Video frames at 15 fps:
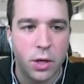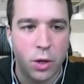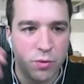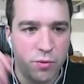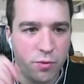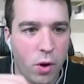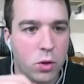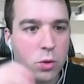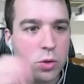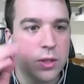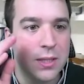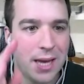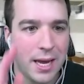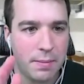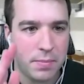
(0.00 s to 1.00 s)
you follow
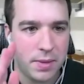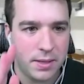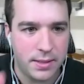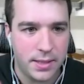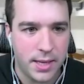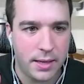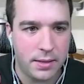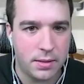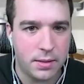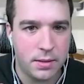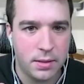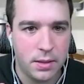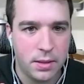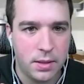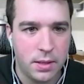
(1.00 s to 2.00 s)
statement date.
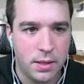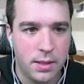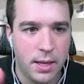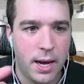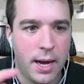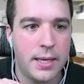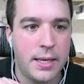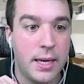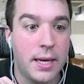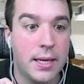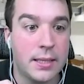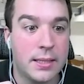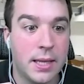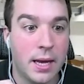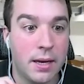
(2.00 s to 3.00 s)
The idea
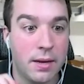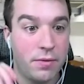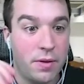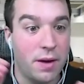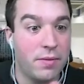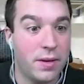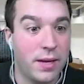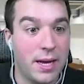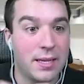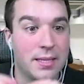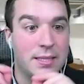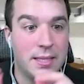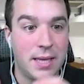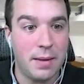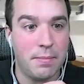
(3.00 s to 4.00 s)
is that if you have a get a
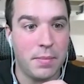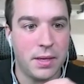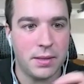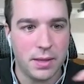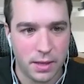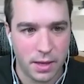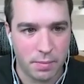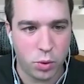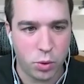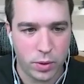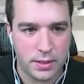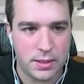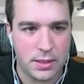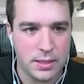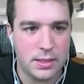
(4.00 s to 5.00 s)
statement and the
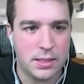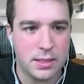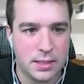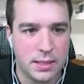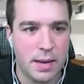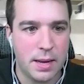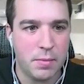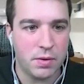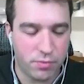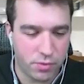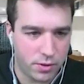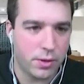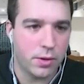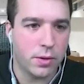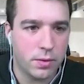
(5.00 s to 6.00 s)
employee sees the statement for
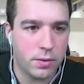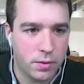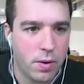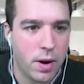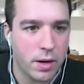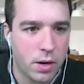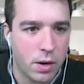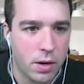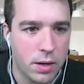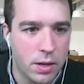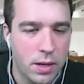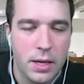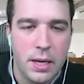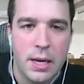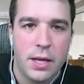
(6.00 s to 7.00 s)
their credit
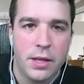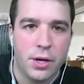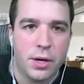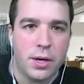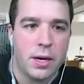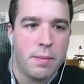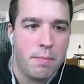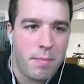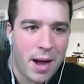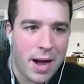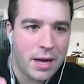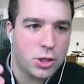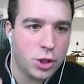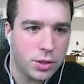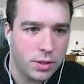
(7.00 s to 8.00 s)
card, they're going to
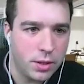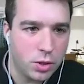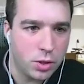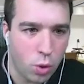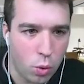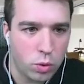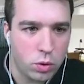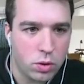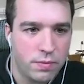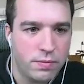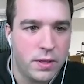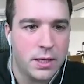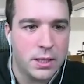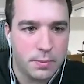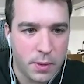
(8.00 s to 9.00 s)
match the total of
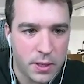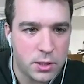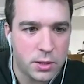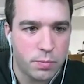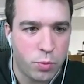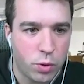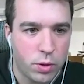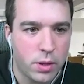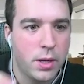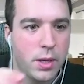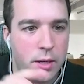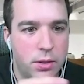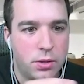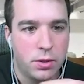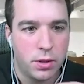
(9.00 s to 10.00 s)
the expense report
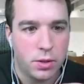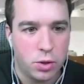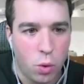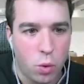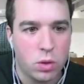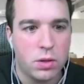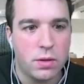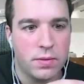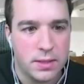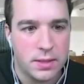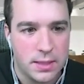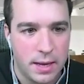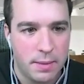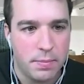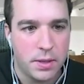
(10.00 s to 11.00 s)
to the total of the
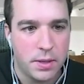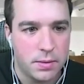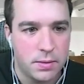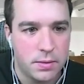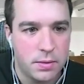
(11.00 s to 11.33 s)
statement.